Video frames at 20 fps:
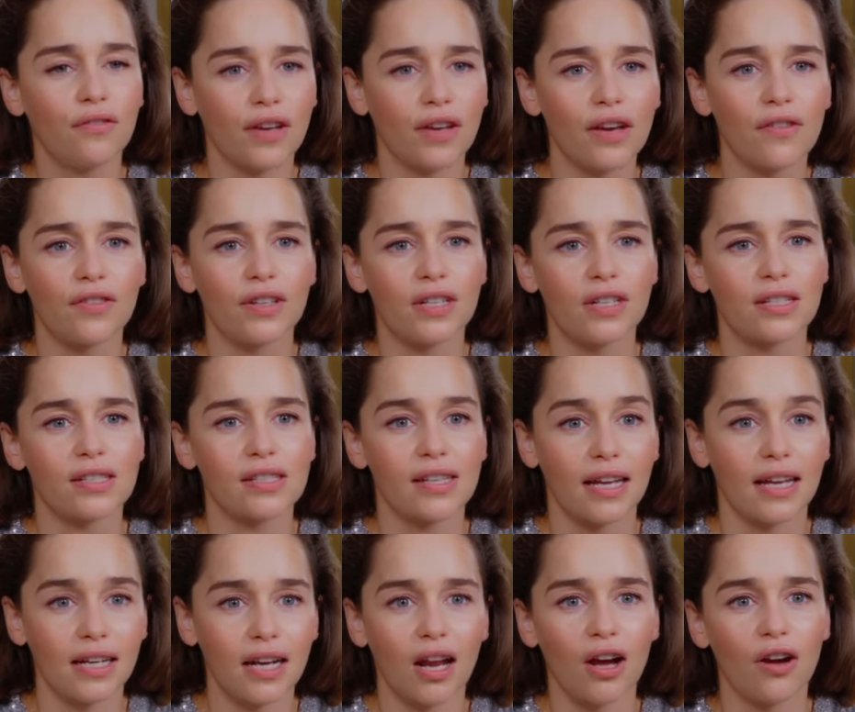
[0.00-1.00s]
forgiveness,
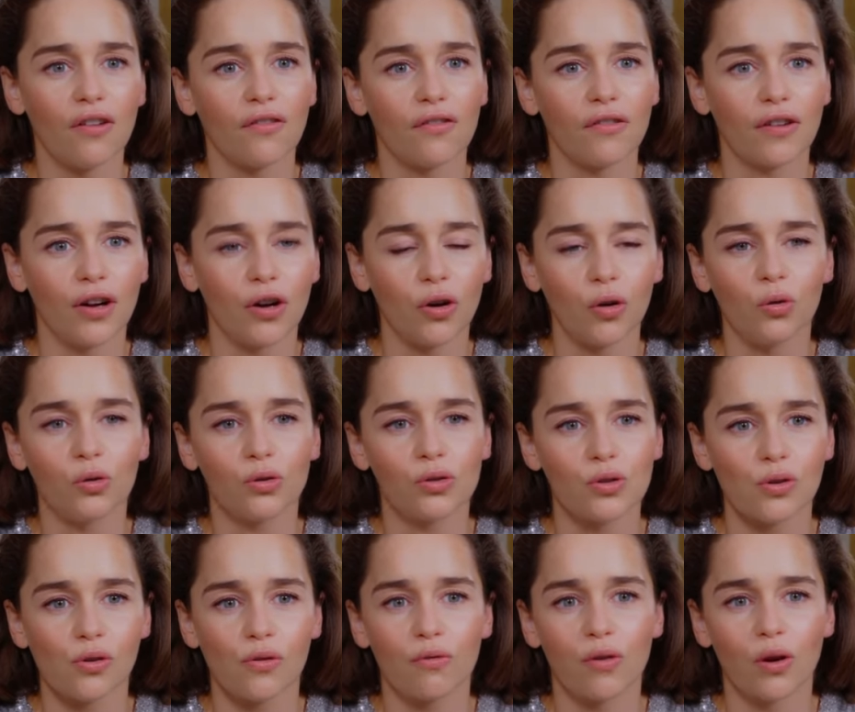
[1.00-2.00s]
and love are all
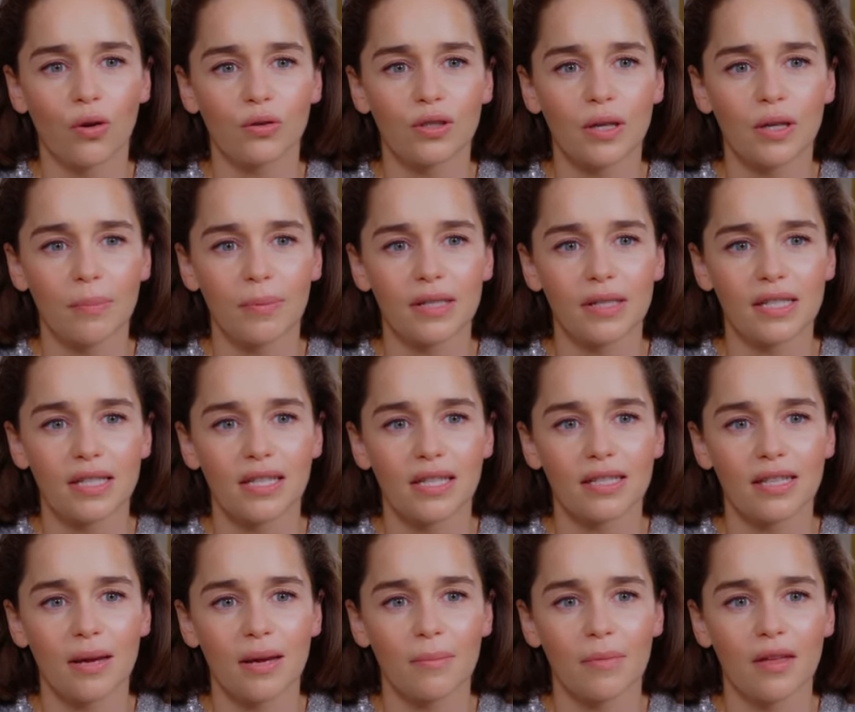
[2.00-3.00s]
sort of rolled up into the
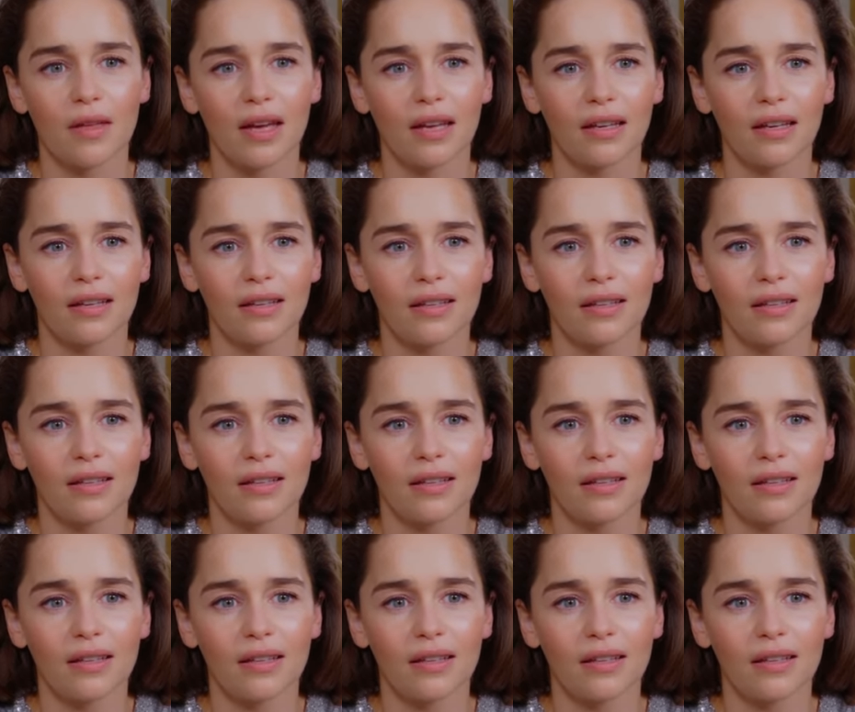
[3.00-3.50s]
same thing.